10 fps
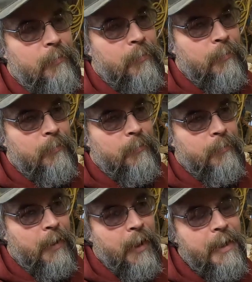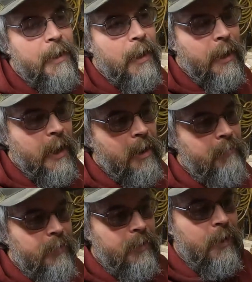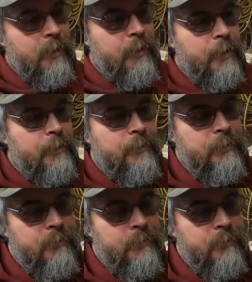the idea I have, and I'd like to get